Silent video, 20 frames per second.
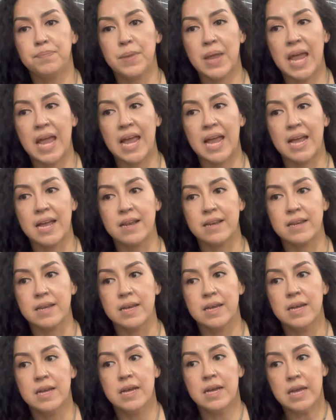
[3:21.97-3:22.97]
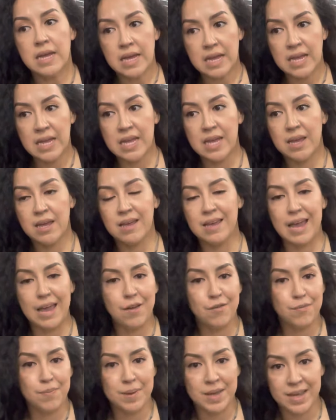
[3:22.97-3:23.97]
and he
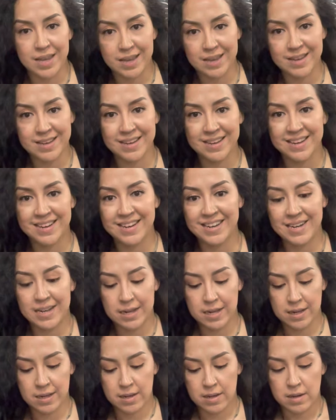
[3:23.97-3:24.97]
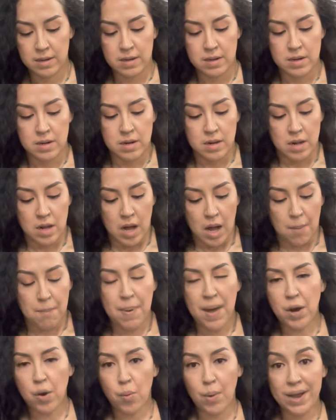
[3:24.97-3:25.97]
gave me a
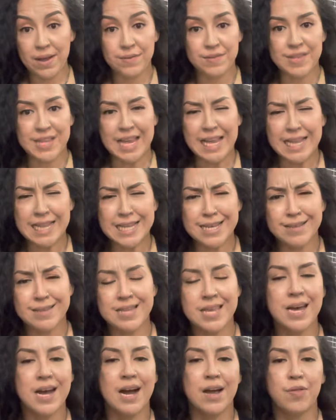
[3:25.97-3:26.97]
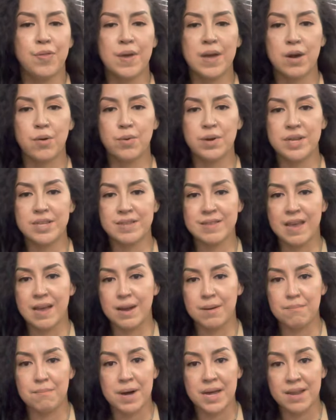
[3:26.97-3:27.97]
better way of saying this. I think I would have
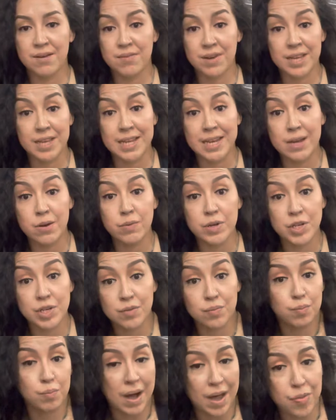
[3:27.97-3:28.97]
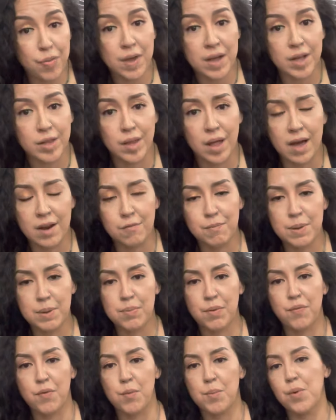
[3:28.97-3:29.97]
said mana wahine, which is, I think a lot of
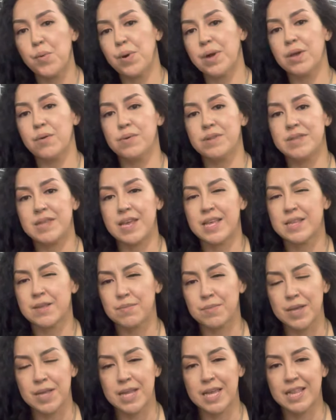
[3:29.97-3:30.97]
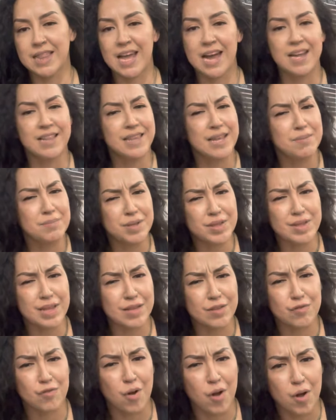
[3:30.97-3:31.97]
people from Hawaii would say something like that, and that means like
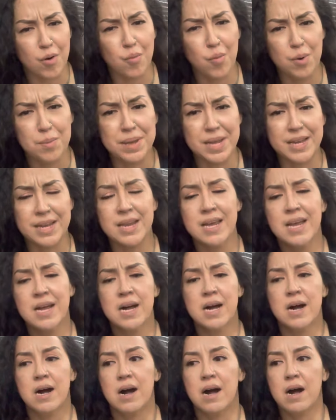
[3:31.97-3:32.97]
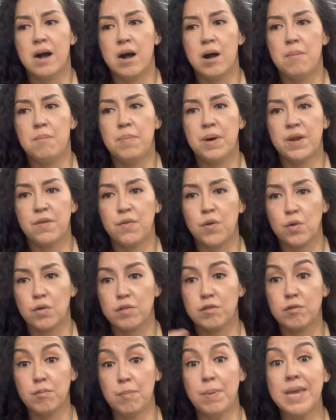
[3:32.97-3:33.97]
strong woman. But if you're
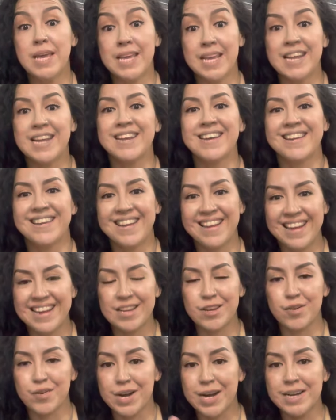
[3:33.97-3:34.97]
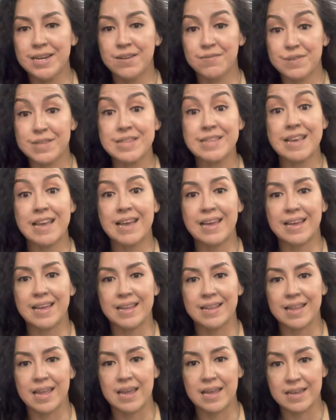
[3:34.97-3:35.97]
speaking and you're kind of
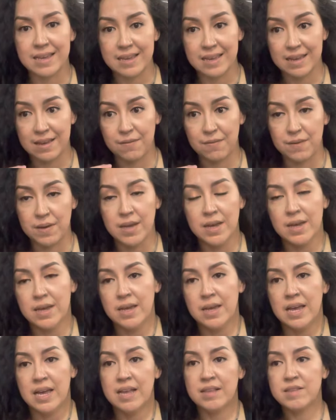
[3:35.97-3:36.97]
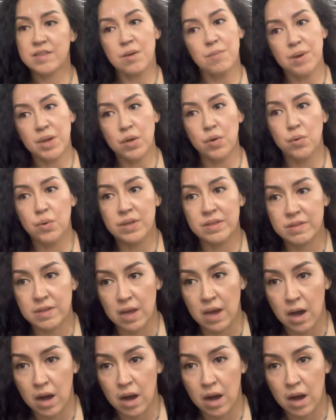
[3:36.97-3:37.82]
saying, like, as somebody who is